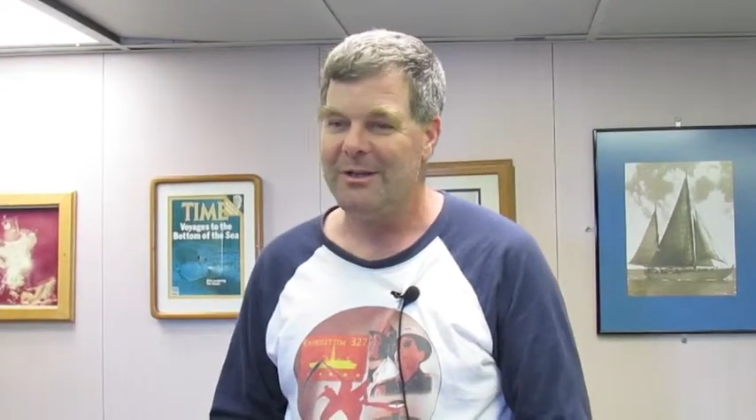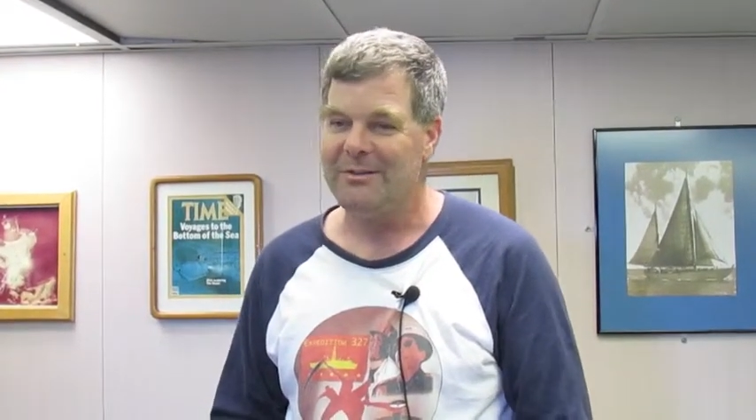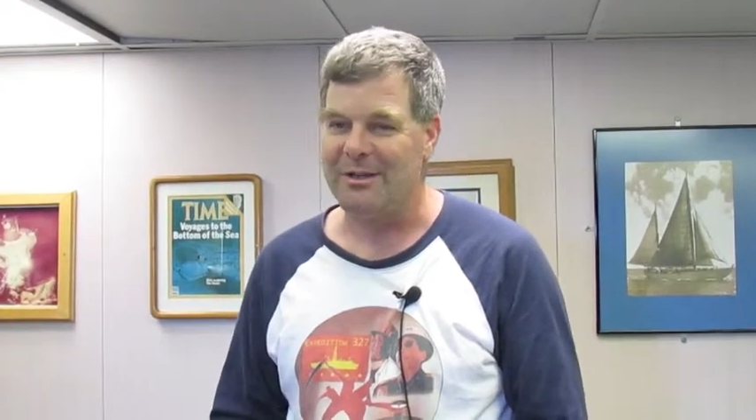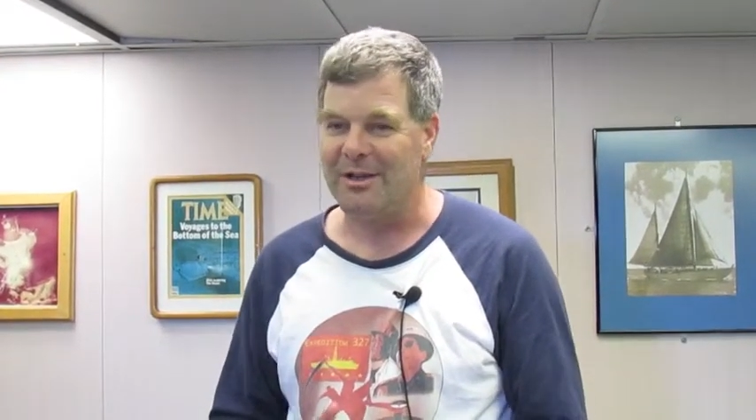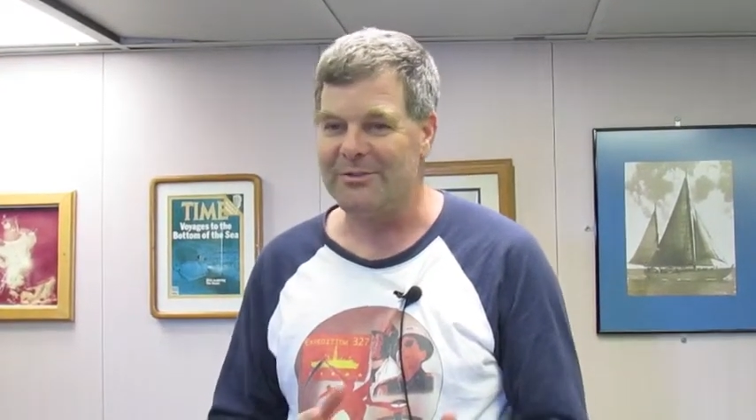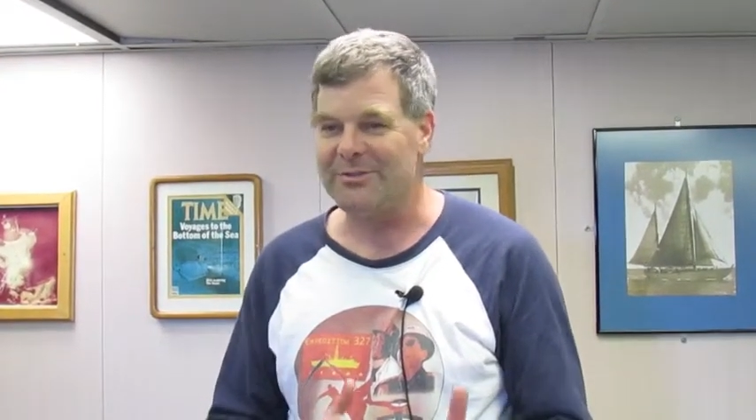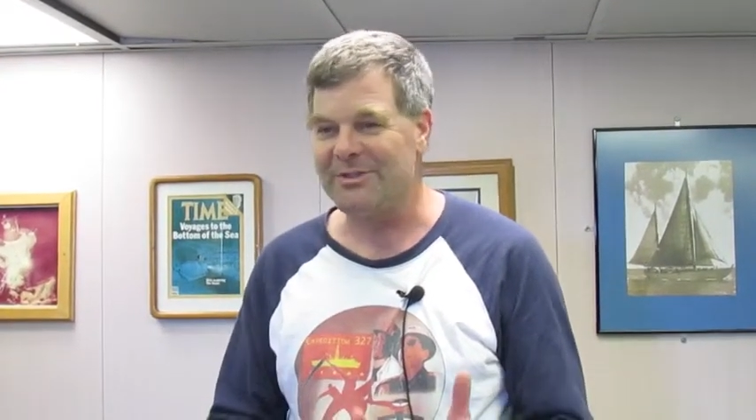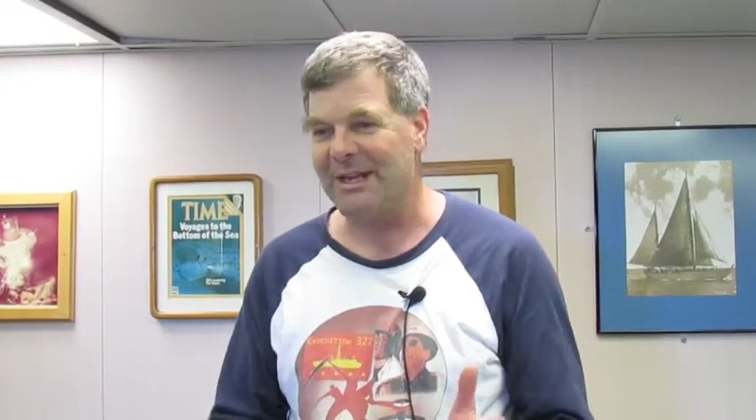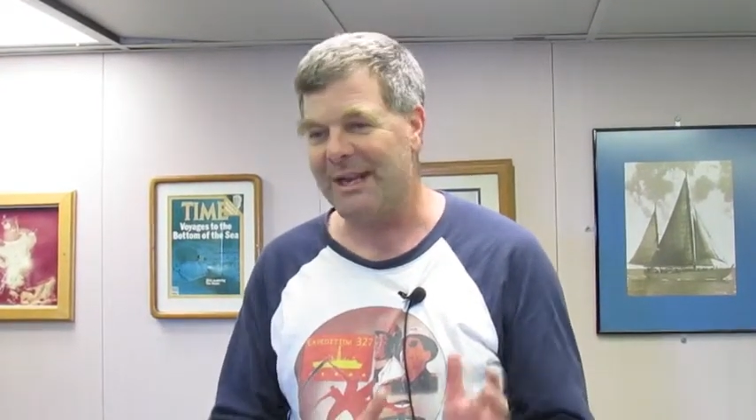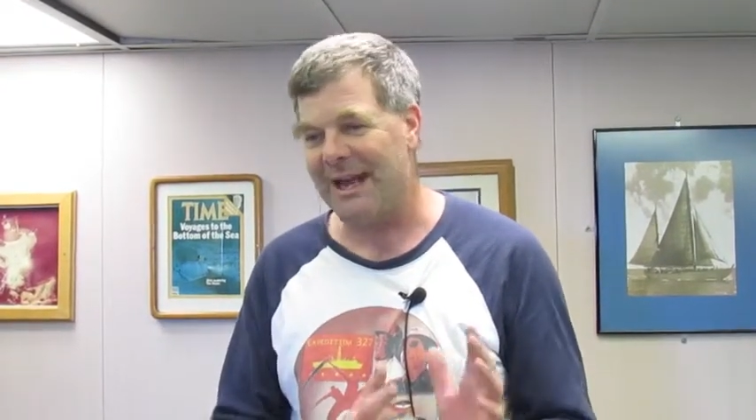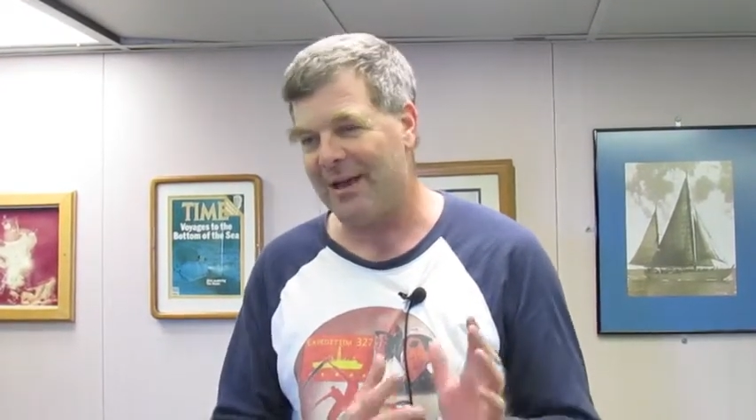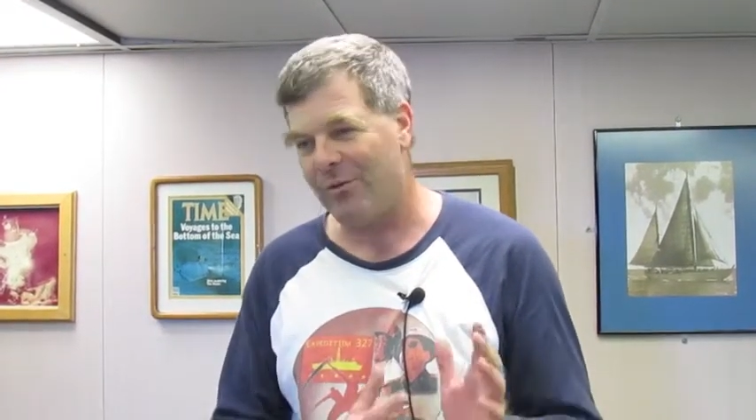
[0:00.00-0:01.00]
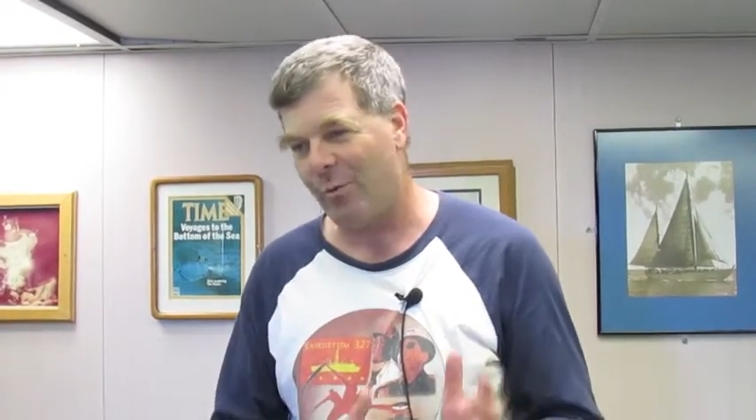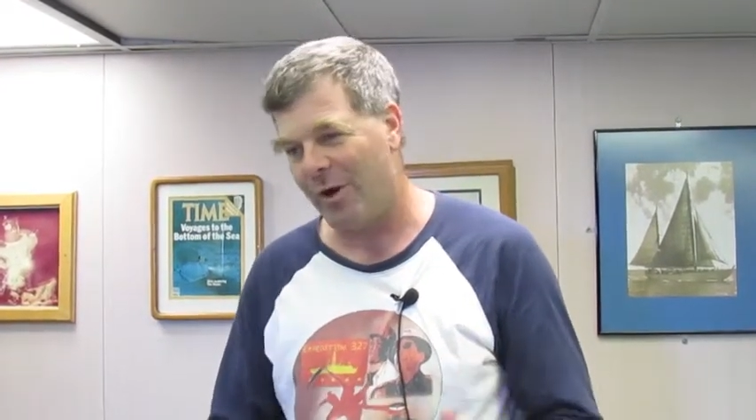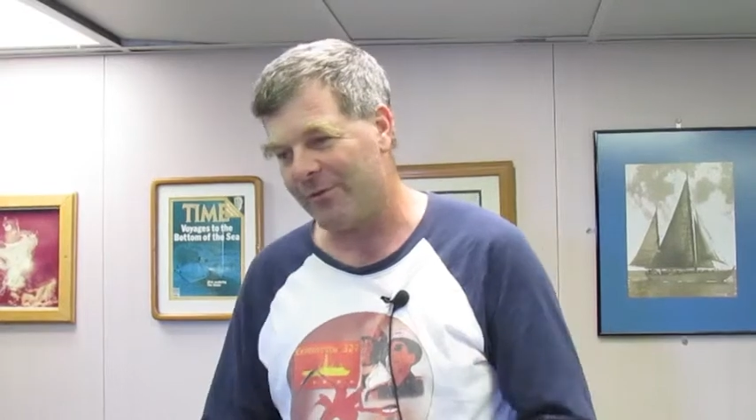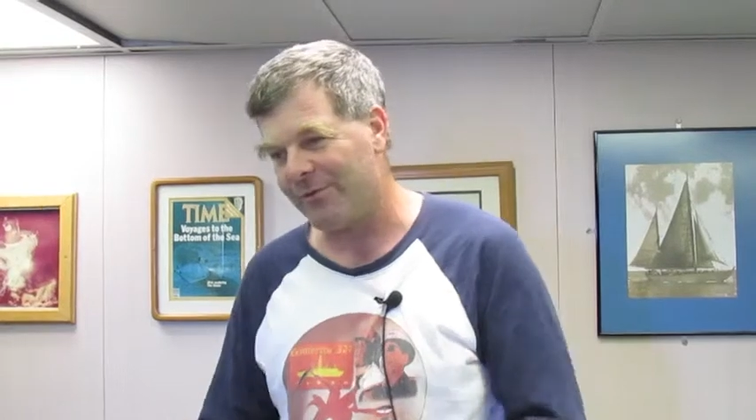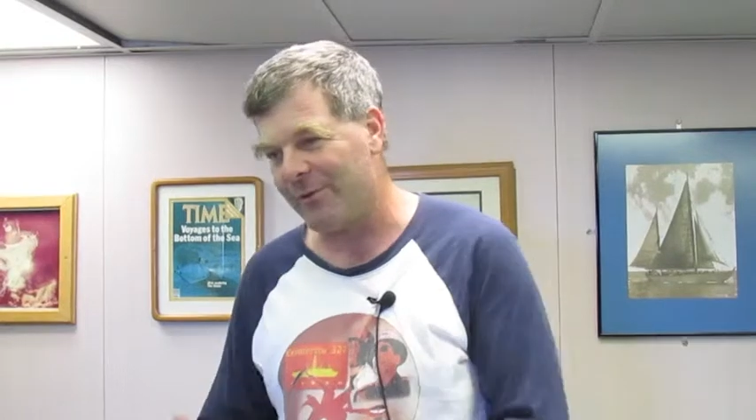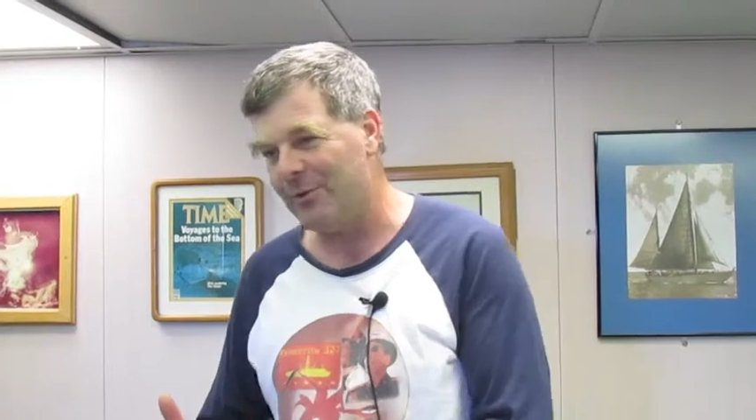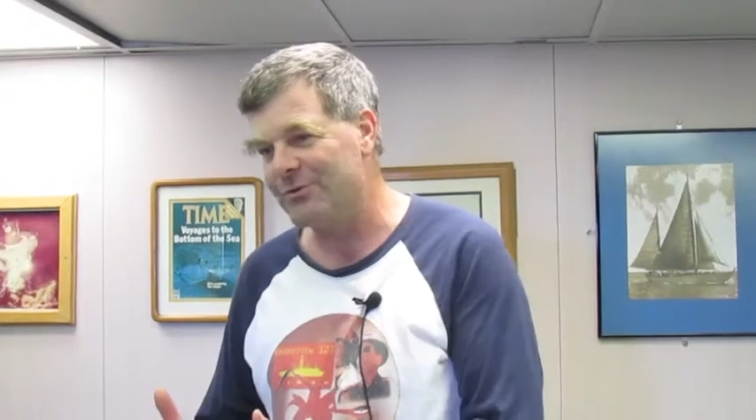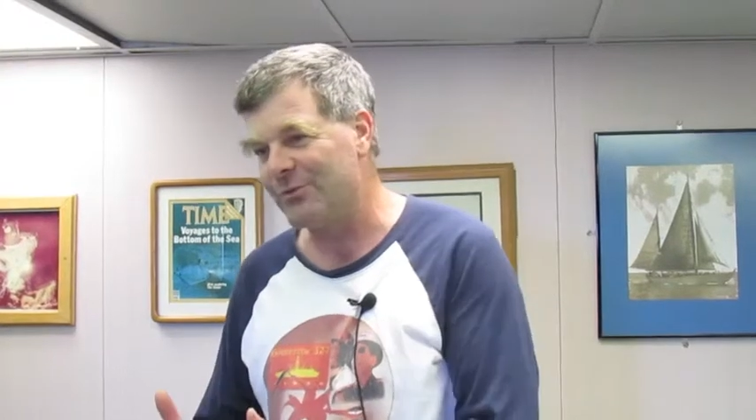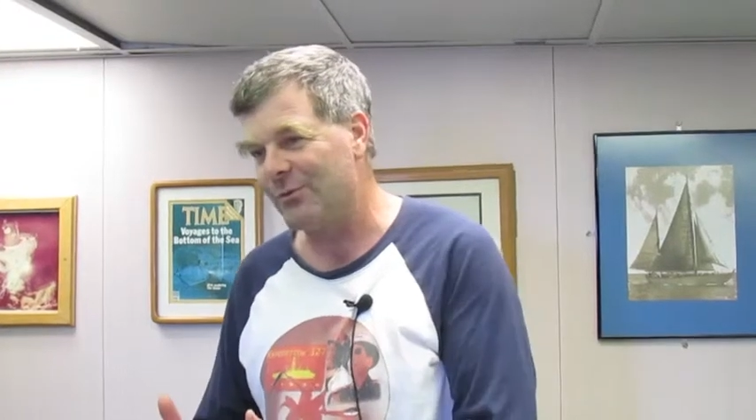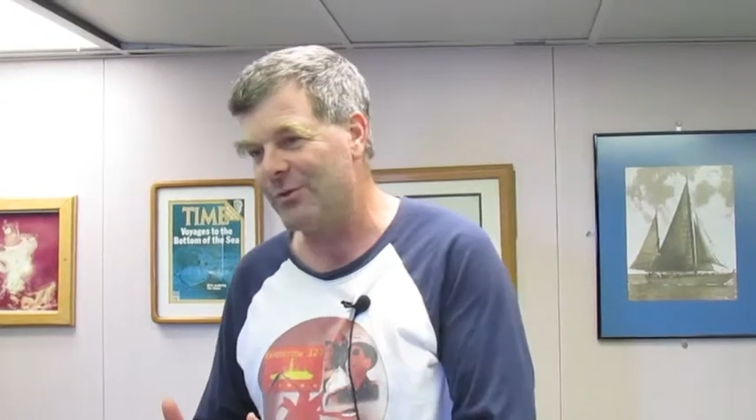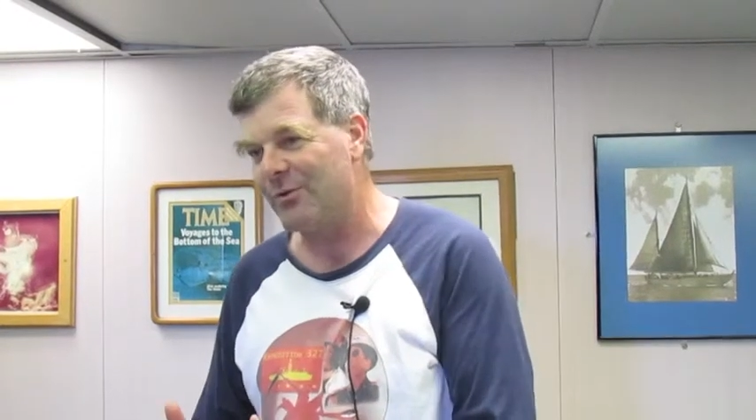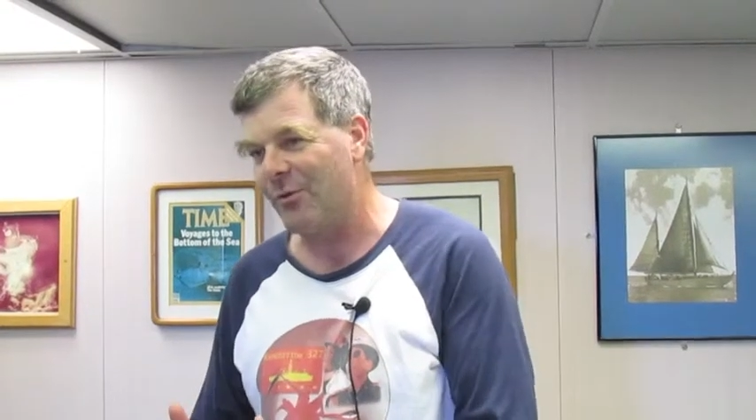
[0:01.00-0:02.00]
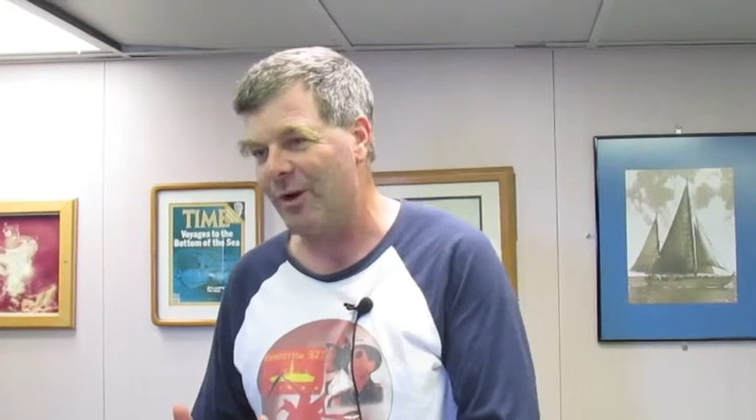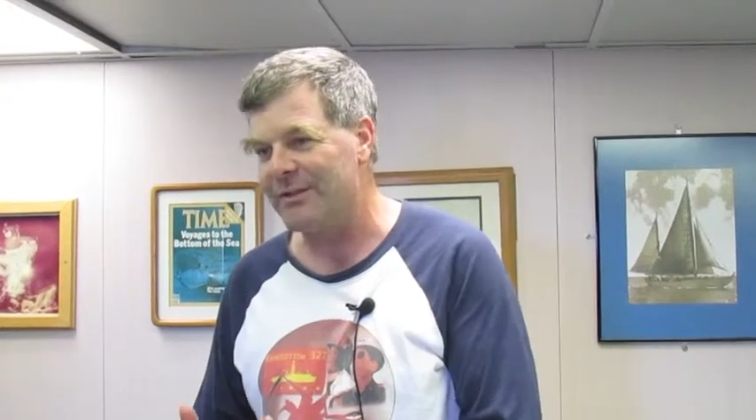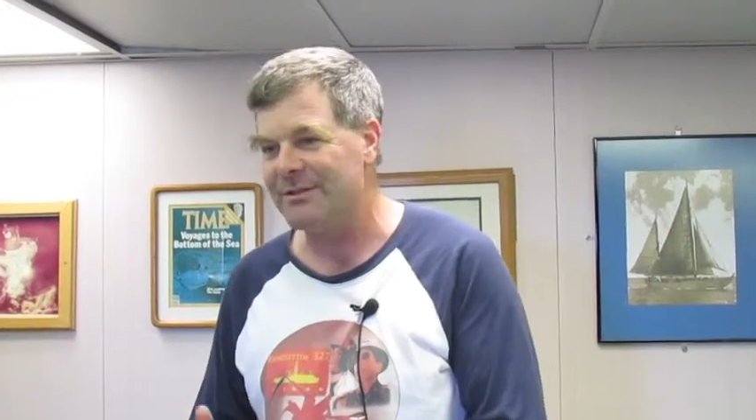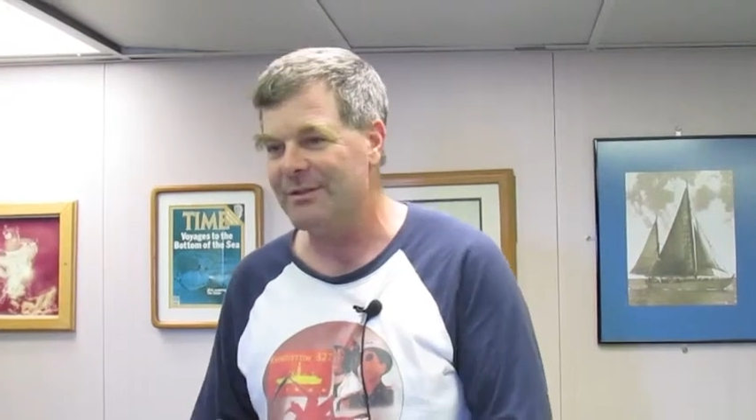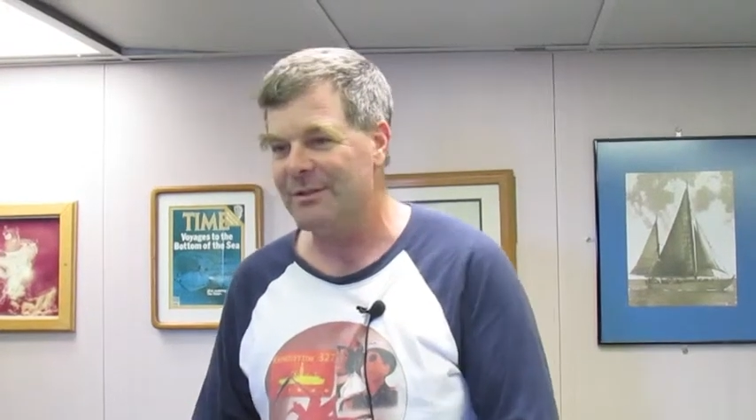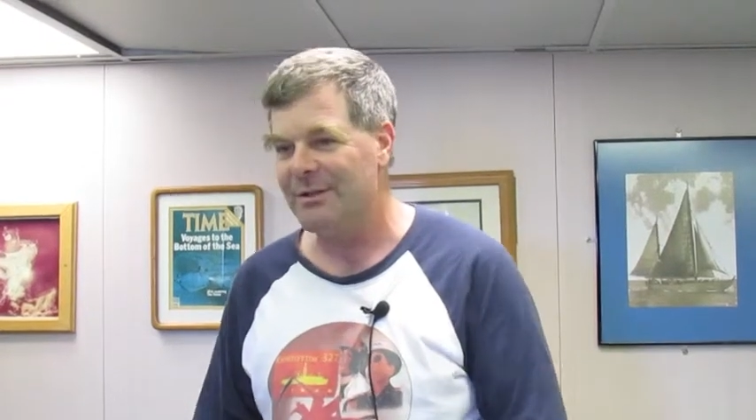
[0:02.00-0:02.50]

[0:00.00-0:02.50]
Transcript: to understand how the water flows through the crust,